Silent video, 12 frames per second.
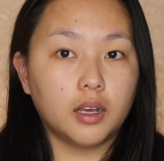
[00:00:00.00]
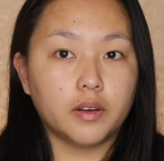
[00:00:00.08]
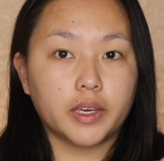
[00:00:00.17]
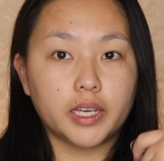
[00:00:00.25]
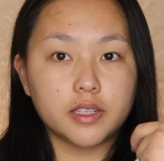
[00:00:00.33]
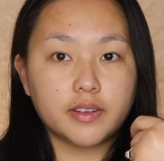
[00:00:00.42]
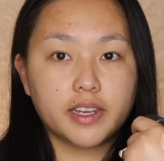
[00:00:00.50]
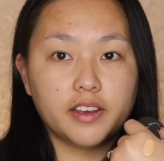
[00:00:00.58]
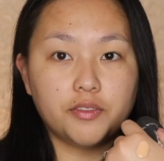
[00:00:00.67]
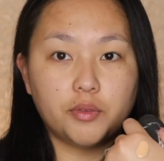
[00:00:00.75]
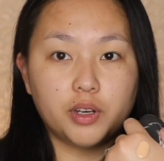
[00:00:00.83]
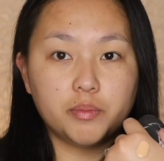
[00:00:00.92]
Okay, so I
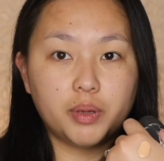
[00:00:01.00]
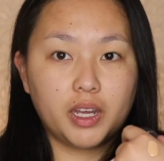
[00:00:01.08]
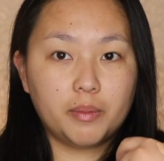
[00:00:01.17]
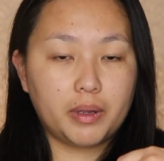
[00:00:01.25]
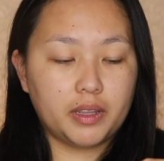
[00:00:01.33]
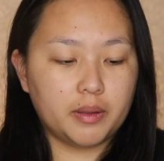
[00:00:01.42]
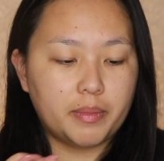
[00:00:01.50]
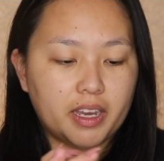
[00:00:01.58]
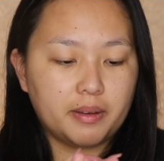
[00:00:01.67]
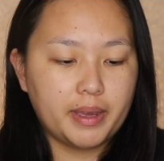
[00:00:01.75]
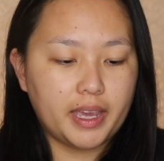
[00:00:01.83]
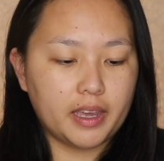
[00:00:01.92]
have one pump on the
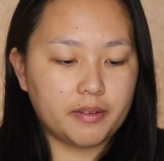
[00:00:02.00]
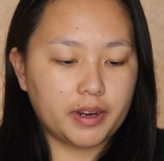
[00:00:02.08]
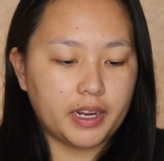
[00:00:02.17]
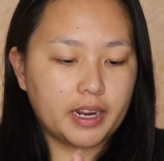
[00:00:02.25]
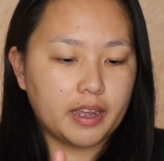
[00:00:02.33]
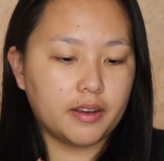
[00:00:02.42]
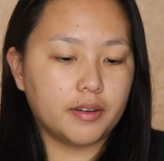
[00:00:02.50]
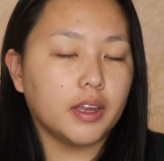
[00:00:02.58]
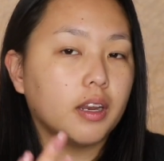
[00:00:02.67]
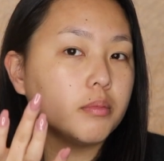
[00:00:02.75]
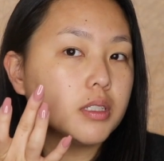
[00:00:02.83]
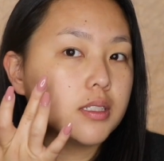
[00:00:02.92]
back of my hand right now,
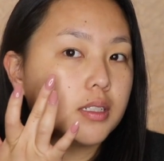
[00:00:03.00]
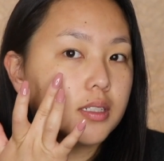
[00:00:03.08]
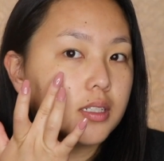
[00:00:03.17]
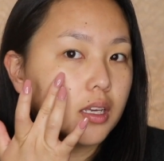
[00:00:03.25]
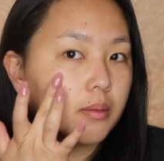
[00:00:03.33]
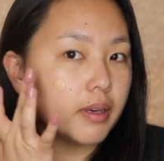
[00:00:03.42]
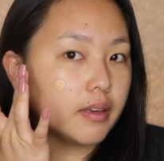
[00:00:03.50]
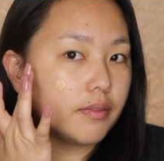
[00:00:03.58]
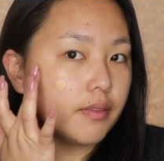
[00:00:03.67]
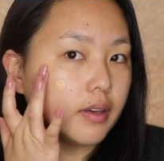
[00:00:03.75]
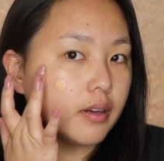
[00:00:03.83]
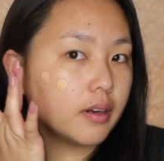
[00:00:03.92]
and I'm just gonna take my
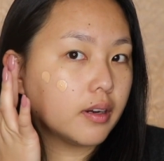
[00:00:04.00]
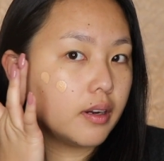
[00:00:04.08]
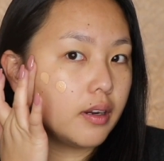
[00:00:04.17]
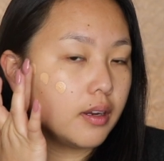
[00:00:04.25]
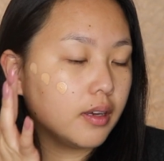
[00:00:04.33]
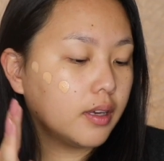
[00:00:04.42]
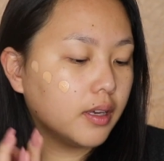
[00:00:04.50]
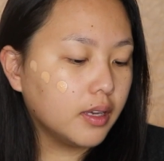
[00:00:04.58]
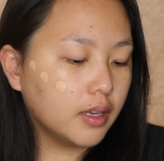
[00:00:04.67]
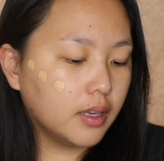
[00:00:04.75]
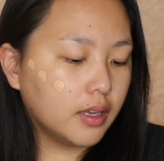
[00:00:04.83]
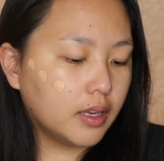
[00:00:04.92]
finger
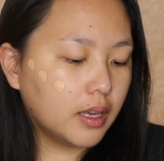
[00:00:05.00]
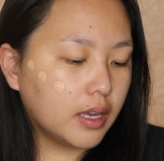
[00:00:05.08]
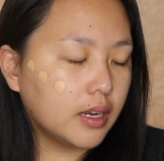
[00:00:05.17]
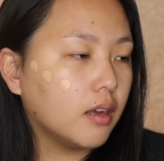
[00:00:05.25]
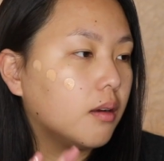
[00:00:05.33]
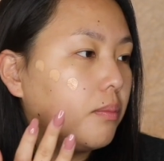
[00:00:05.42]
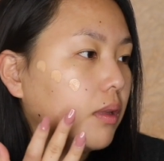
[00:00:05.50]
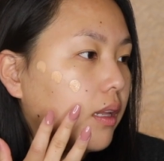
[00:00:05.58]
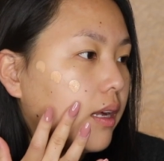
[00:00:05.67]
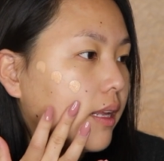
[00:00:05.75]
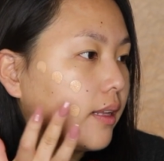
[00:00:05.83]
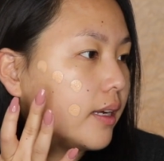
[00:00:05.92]
and
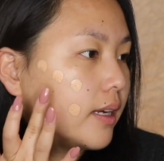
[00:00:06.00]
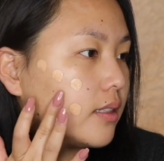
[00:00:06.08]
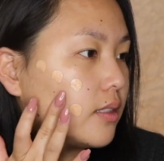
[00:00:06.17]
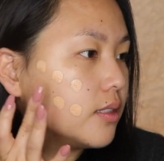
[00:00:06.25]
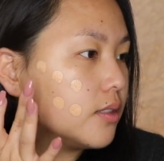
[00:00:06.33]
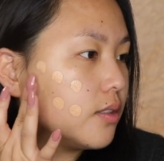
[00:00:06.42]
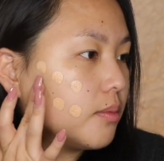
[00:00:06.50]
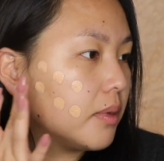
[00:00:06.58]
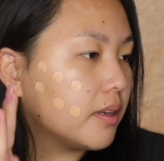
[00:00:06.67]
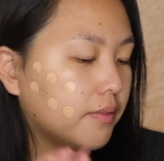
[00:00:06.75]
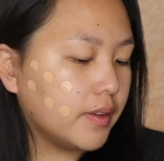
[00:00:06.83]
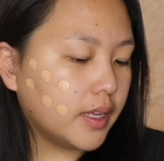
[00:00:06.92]
apply that to
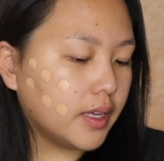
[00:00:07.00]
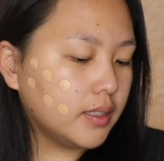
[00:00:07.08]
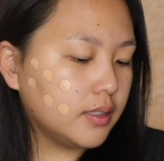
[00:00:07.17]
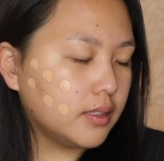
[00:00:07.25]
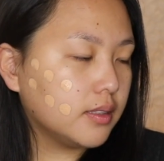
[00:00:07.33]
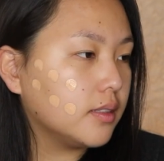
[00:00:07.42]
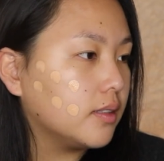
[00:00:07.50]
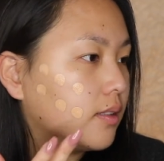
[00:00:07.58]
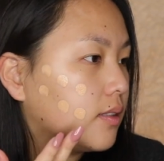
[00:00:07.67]
my face.